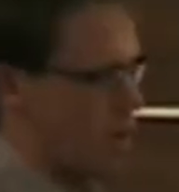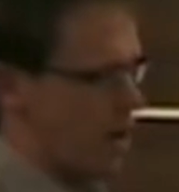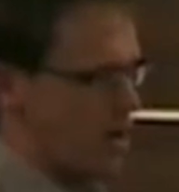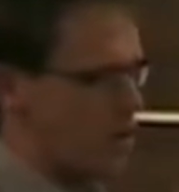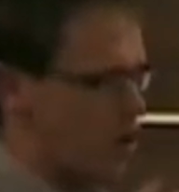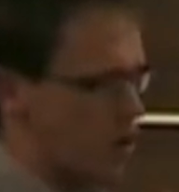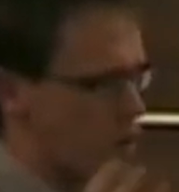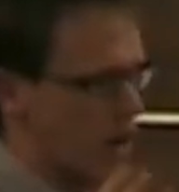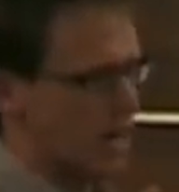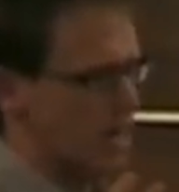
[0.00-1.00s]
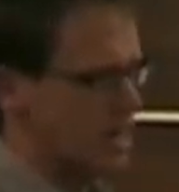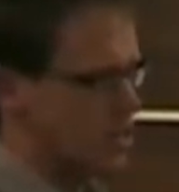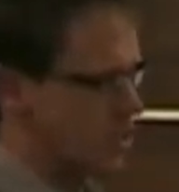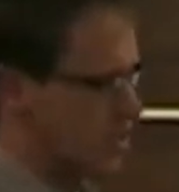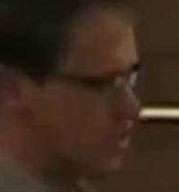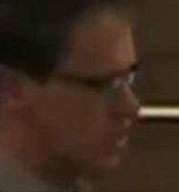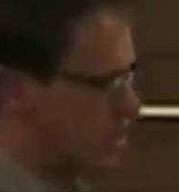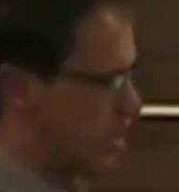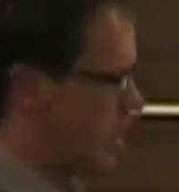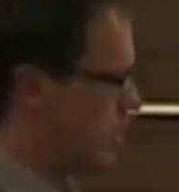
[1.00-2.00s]
quite clear to us just
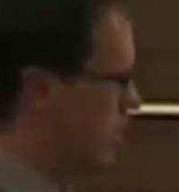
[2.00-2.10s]
yet,